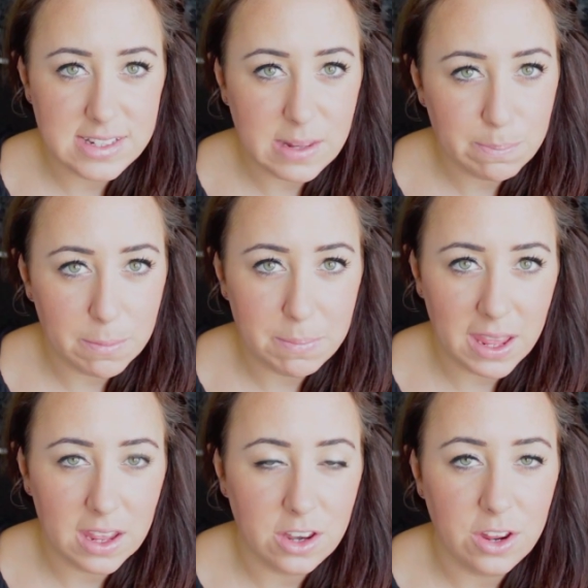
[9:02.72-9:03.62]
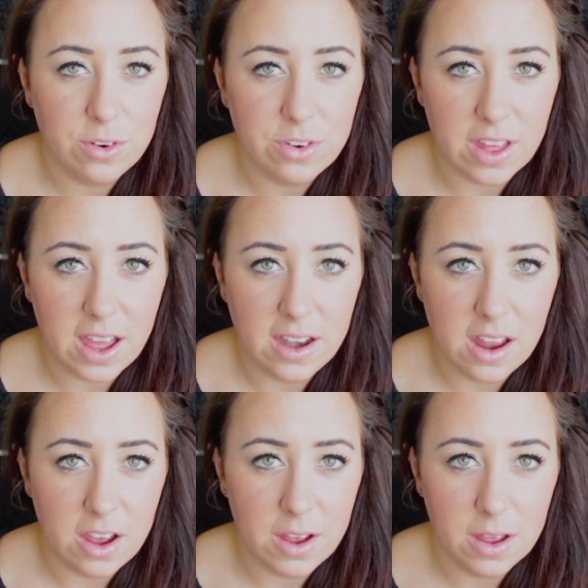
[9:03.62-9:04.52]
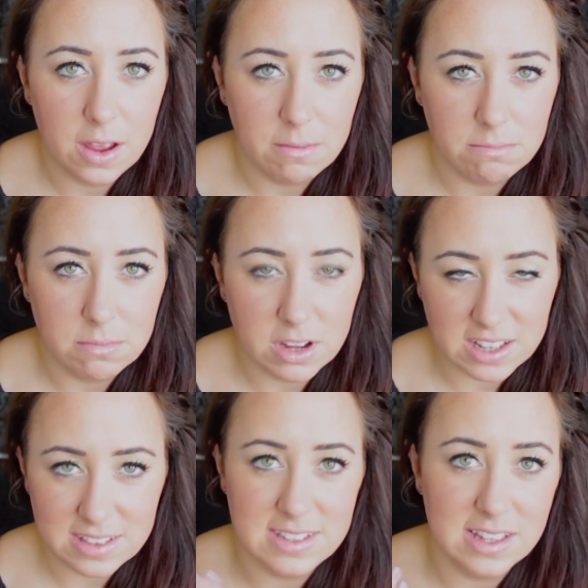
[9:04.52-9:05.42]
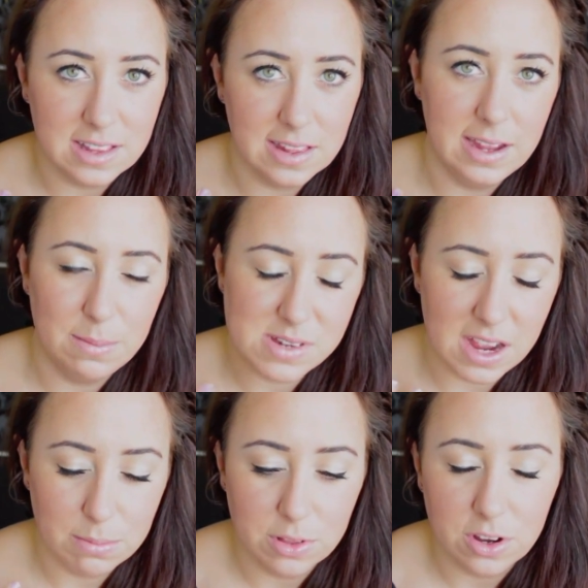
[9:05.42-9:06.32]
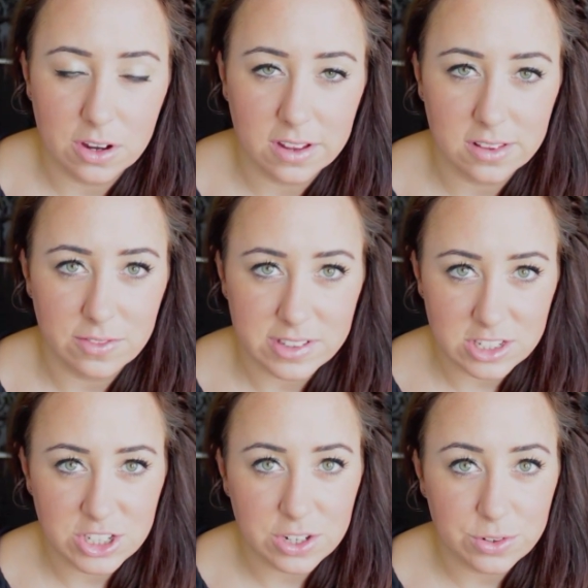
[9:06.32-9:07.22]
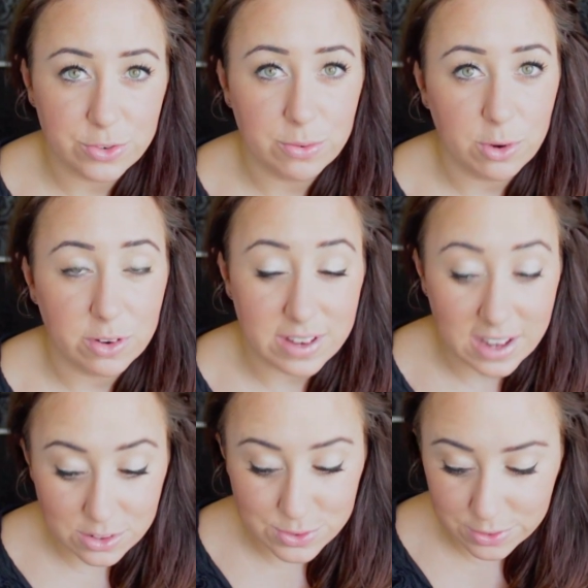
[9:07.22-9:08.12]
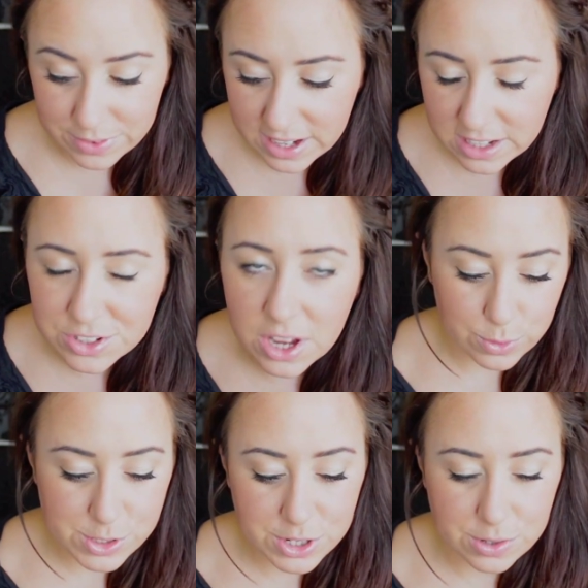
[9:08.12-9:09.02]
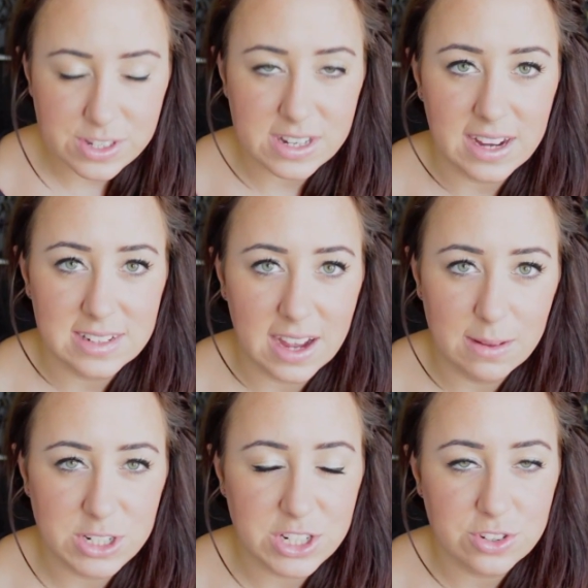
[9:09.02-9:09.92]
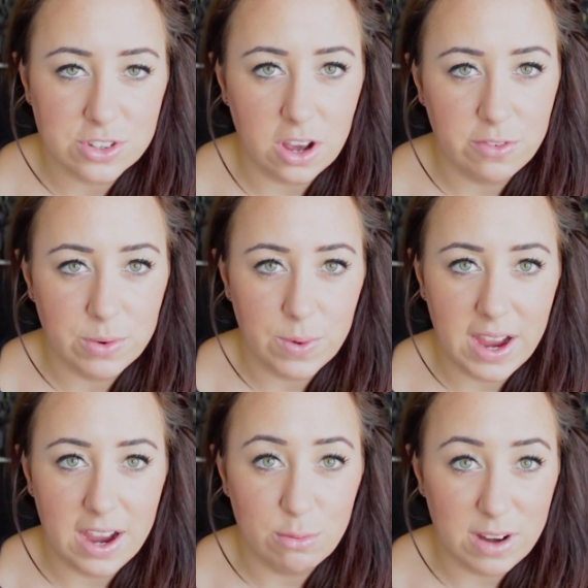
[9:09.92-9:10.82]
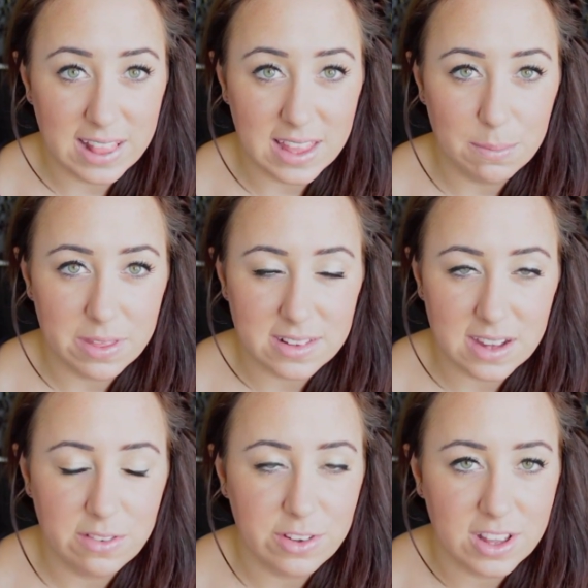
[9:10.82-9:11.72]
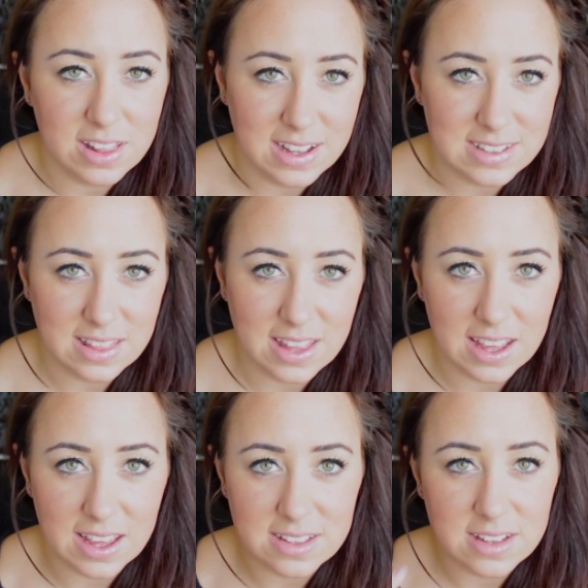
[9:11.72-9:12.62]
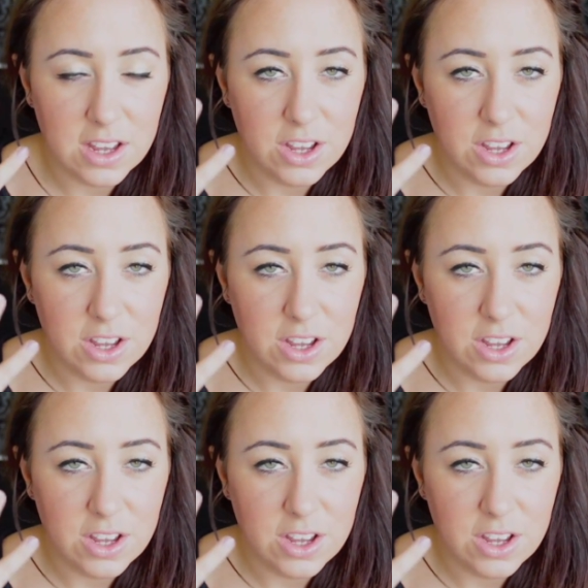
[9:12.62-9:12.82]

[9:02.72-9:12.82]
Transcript: deeper pink nude than a concealer lip type look, because obviously she goes for more of a natural finish. If we were to go to nighttime, she does often wear a red lip. That's kind of her classic thing, is